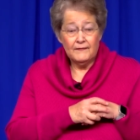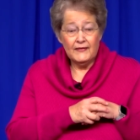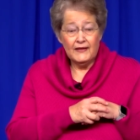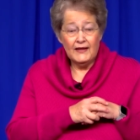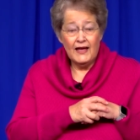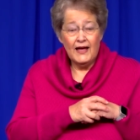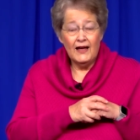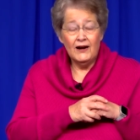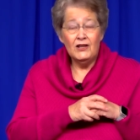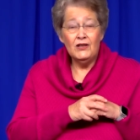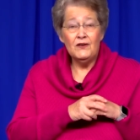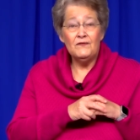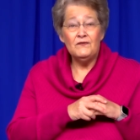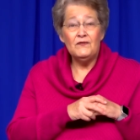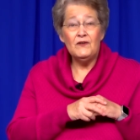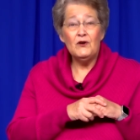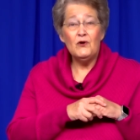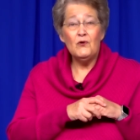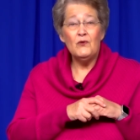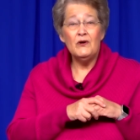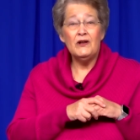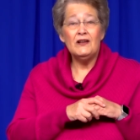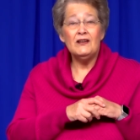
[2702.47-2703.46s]
How do you
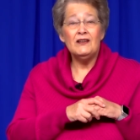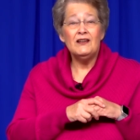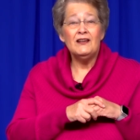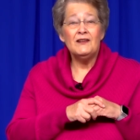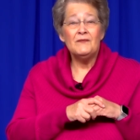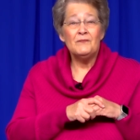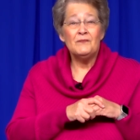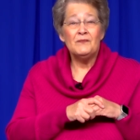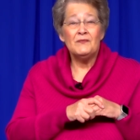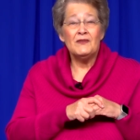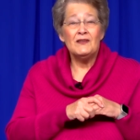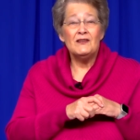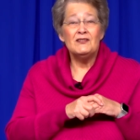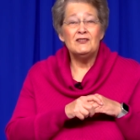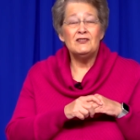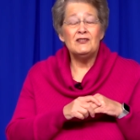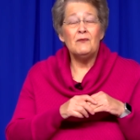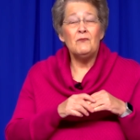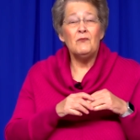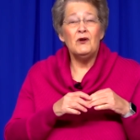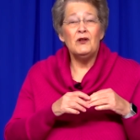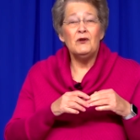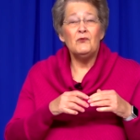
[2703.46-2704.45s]
feel when
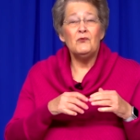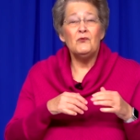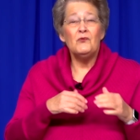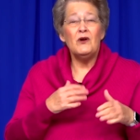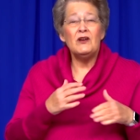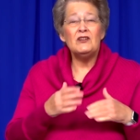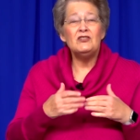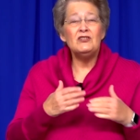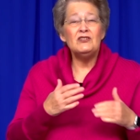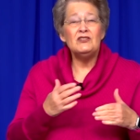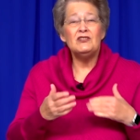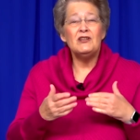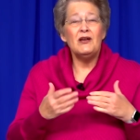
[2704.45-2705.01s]
someone rushes